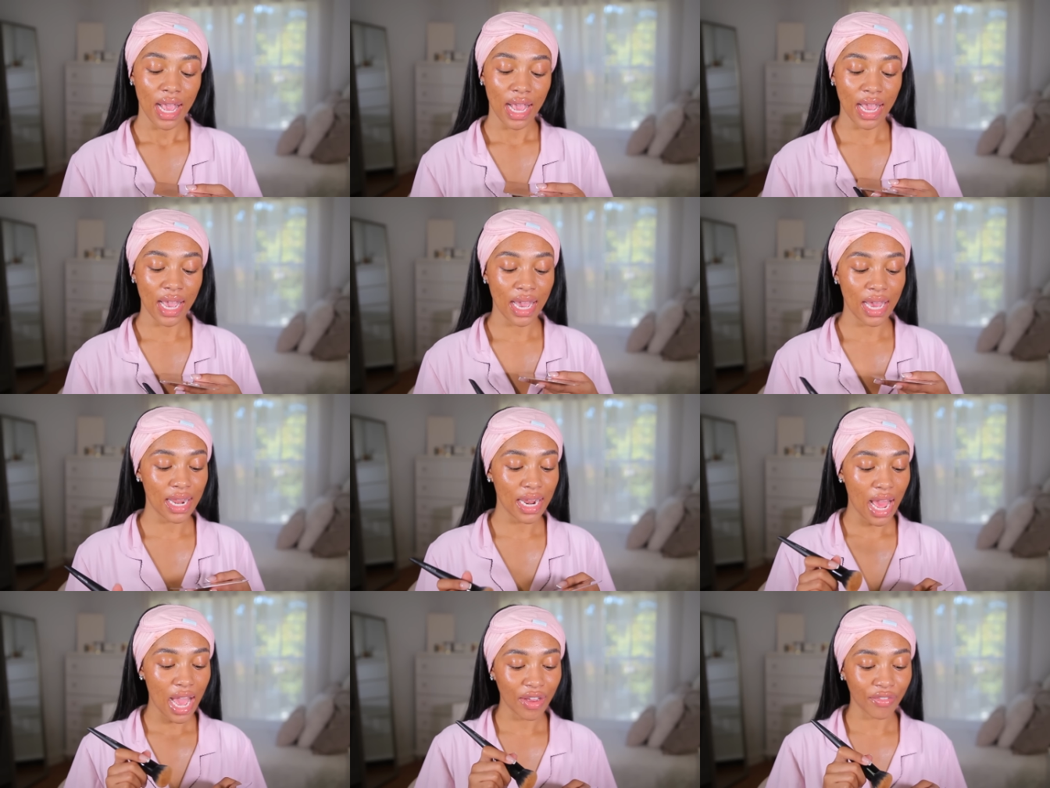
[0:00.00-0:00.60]

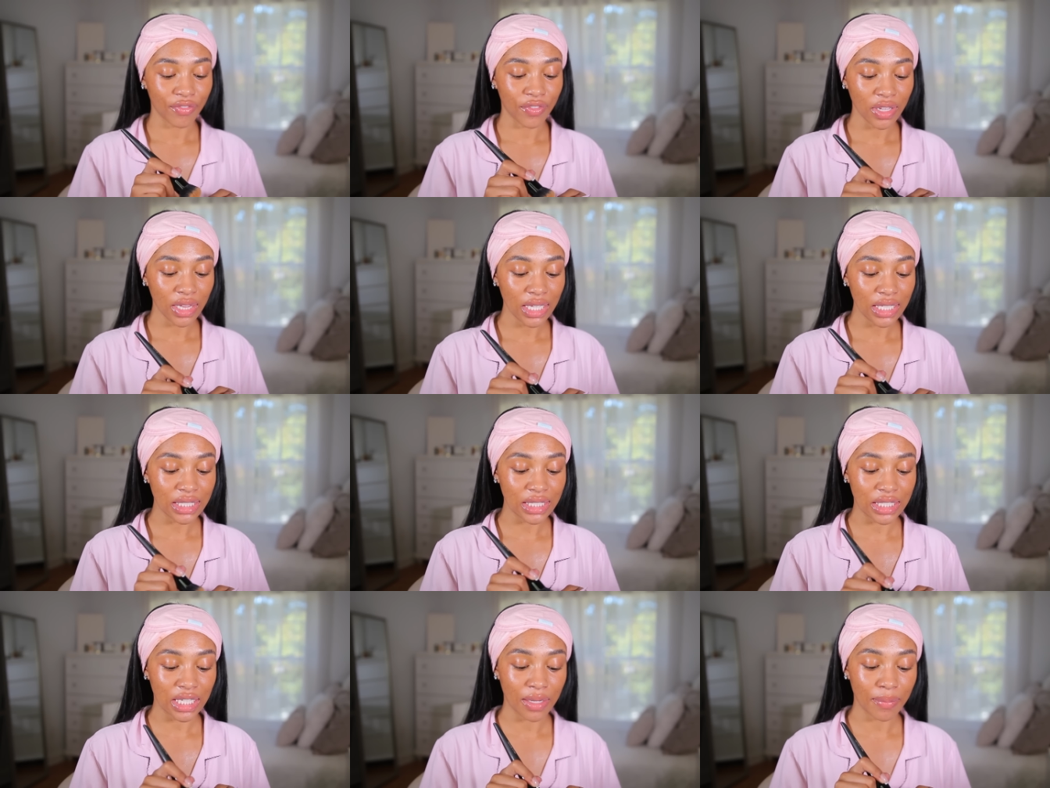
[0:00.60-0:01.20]
And I've
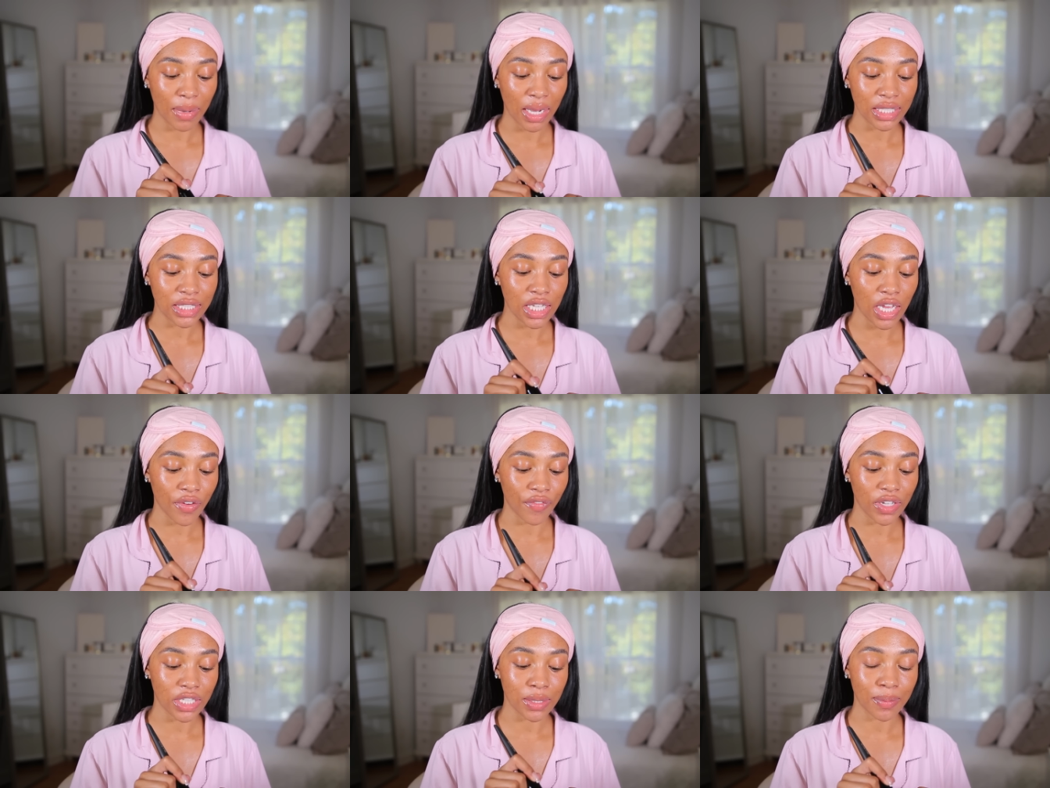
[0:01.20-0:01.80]
really seen
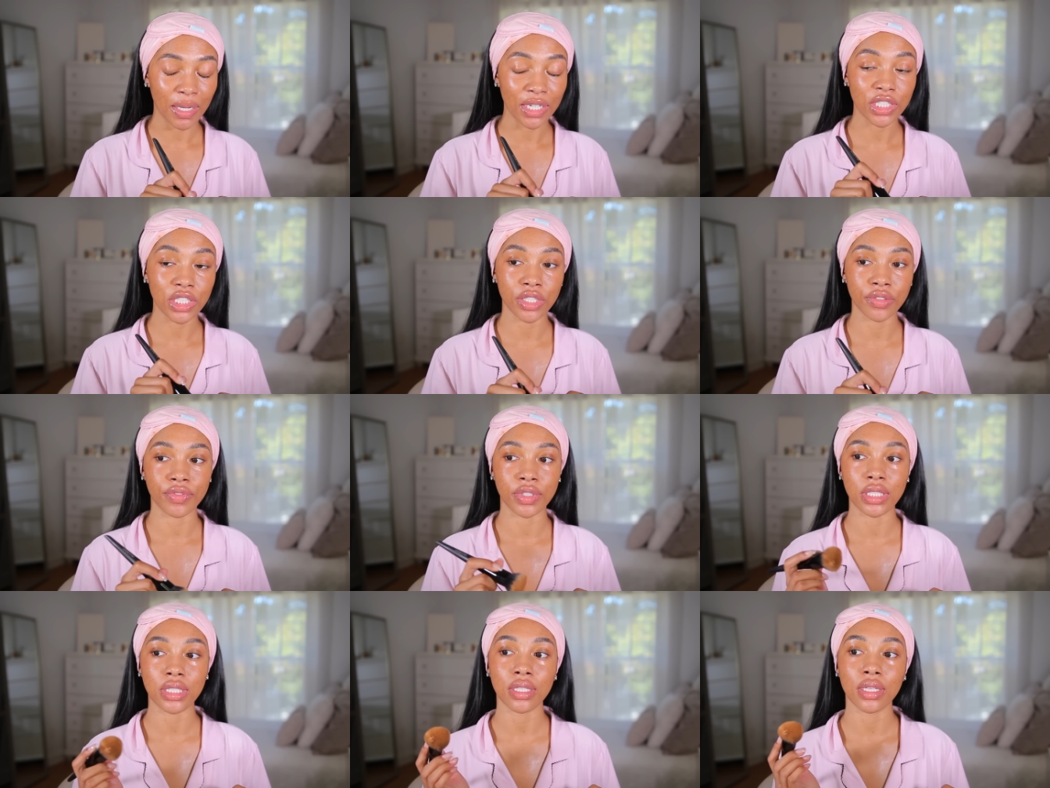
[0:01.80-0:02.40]
myself, especially
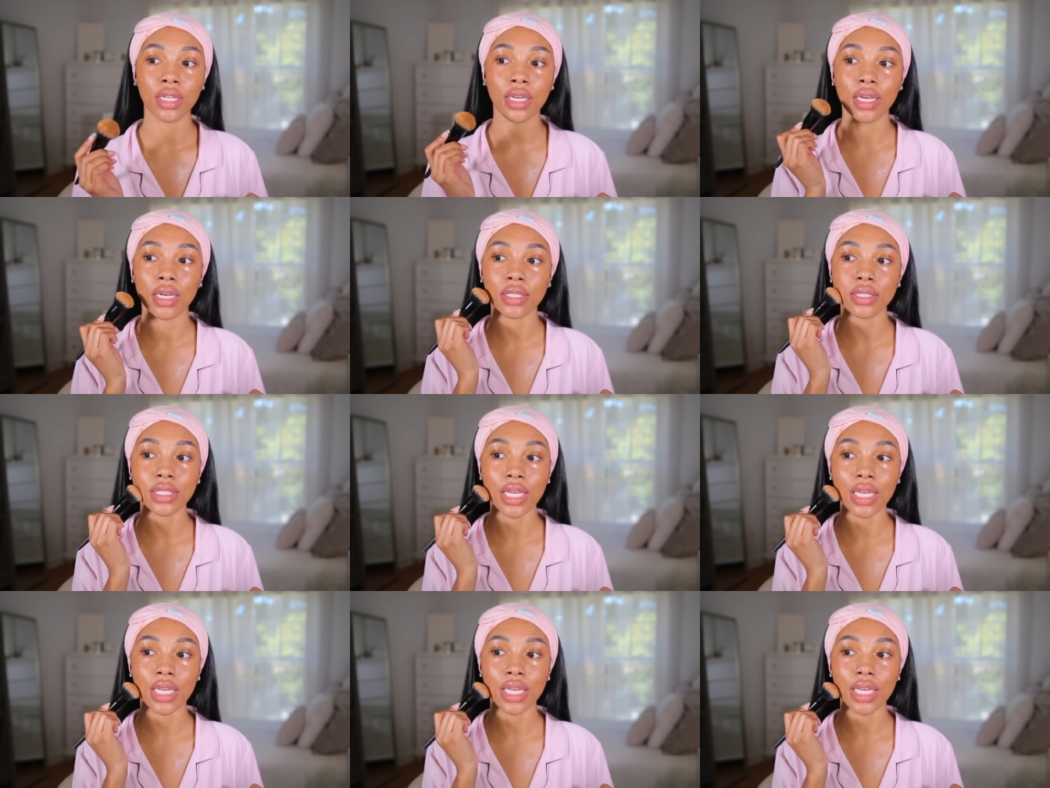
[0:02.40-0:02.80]
recently,